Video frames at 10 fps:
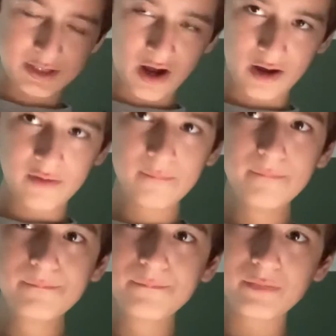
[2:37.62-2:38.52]
Talk,
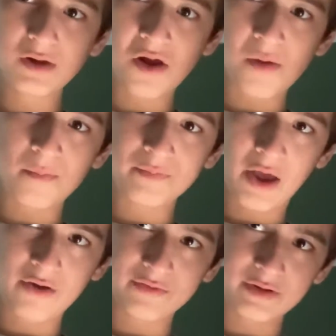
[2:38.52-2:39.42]
Tower
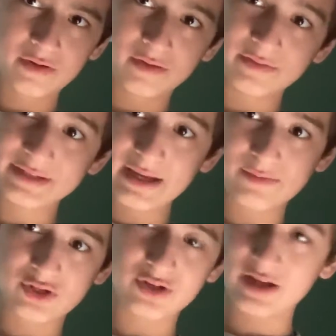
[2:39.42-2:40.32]
of Nero. Same
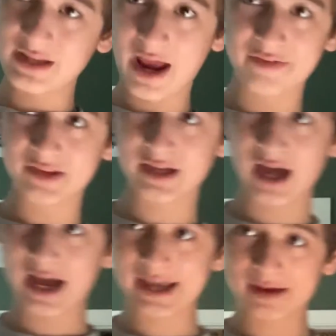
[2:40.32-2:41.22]
shirt, everything.
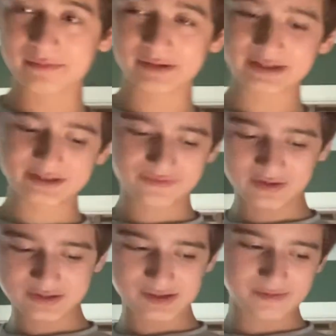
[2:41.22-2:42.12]
I can't, like,
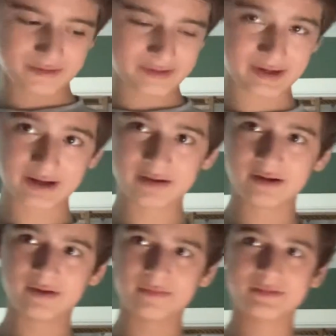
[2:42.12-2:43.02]
Fellowship of the Ring,
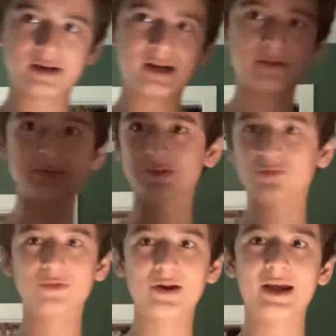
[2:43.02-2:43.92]
talk was
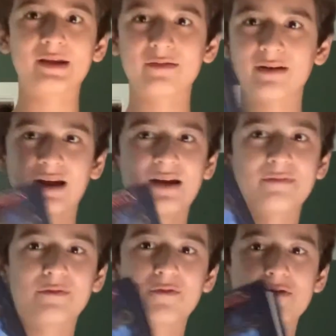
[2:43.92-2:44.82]
right
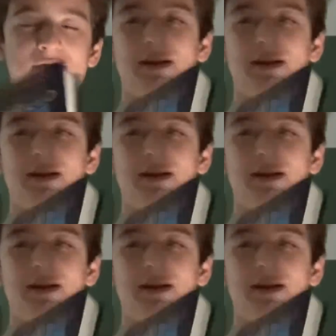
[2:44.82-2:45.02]
before, and then